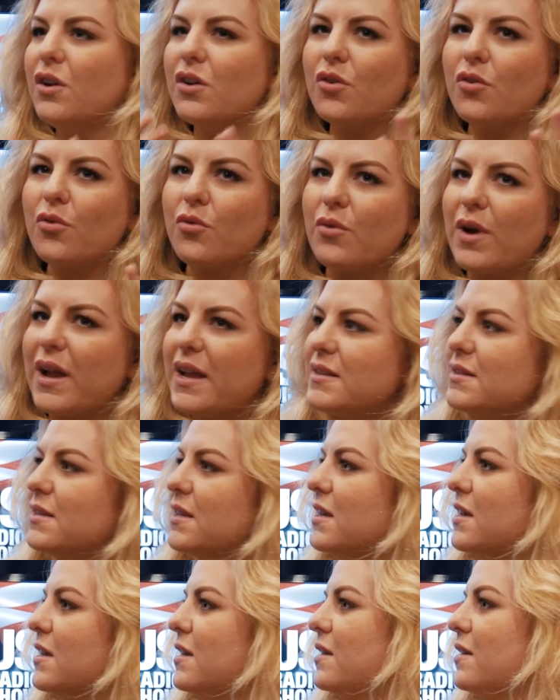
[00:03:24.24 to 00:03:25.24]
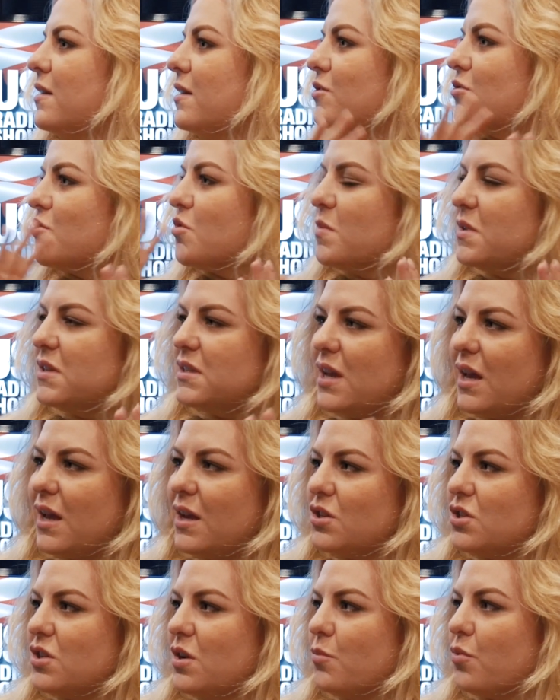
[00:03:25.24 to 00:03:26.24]
crazy
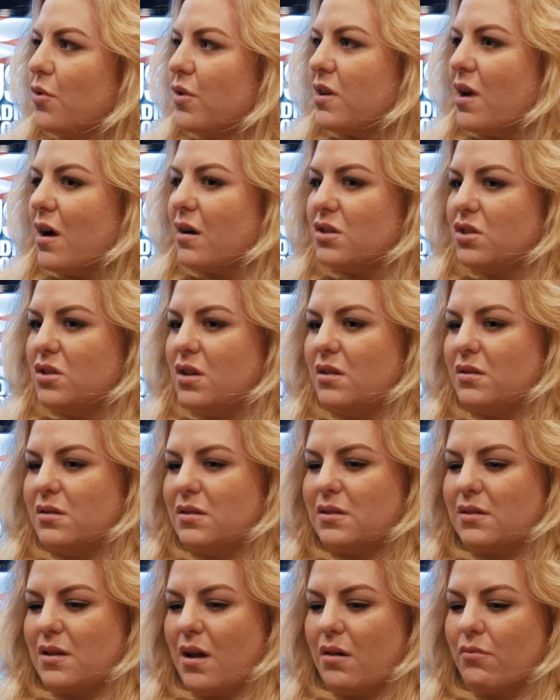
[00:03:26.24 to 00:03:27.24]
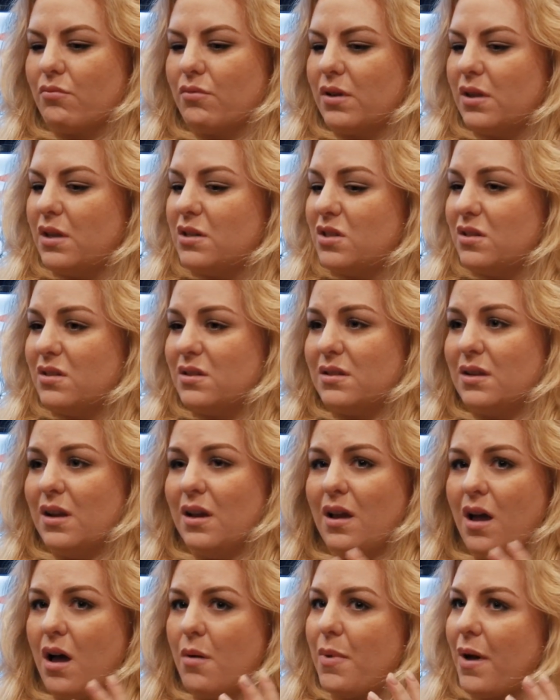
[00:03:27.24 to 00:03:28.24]
instrumentation and production. It's really just
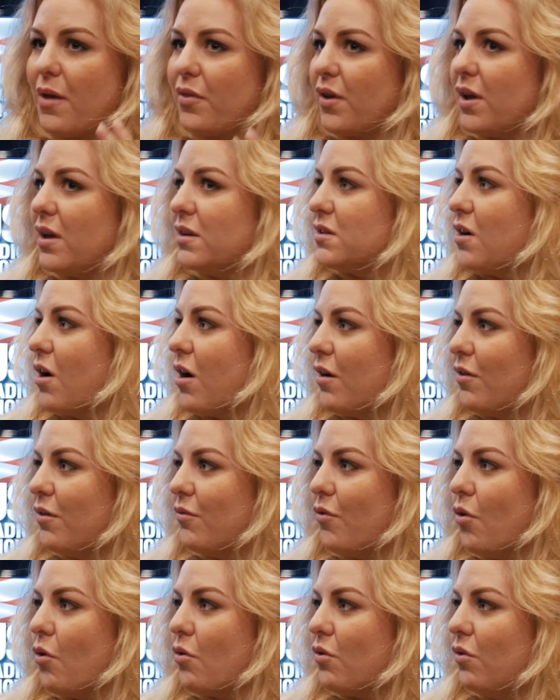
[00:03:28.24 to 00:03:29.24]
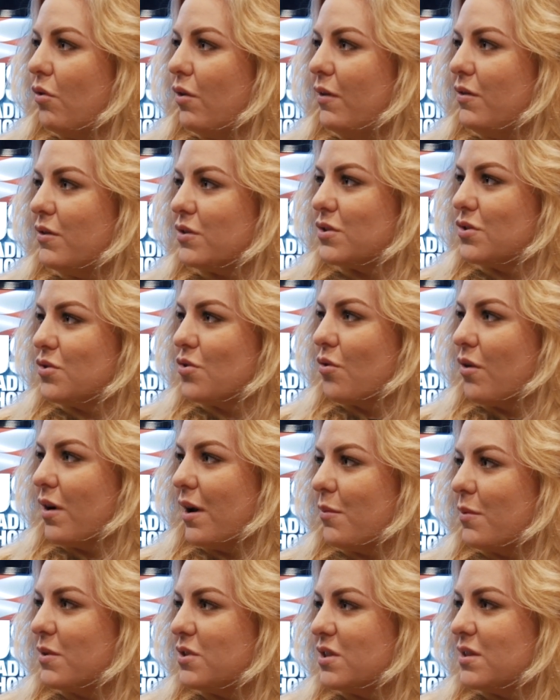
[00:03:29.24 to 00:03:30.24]
about the guitar, the vocal, and the story,
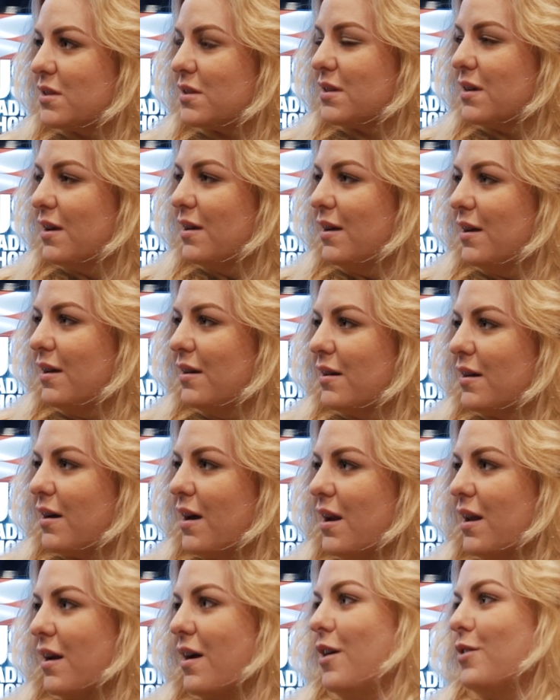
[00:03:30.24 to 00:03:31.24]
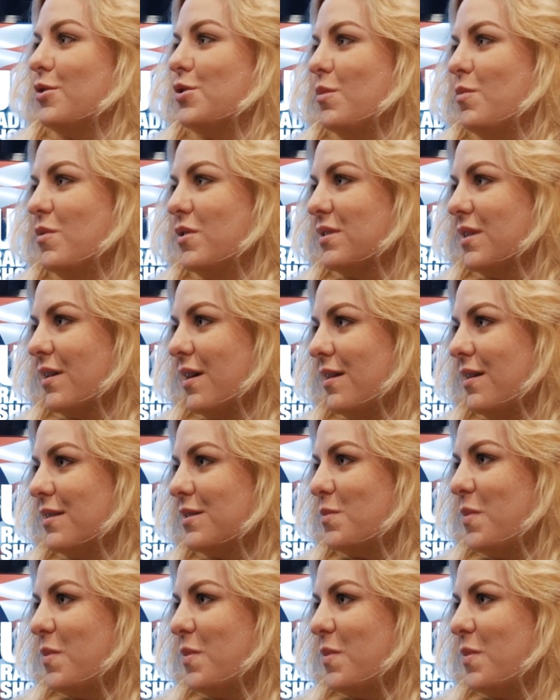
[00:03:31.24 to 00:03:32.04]
which is kind of country music at its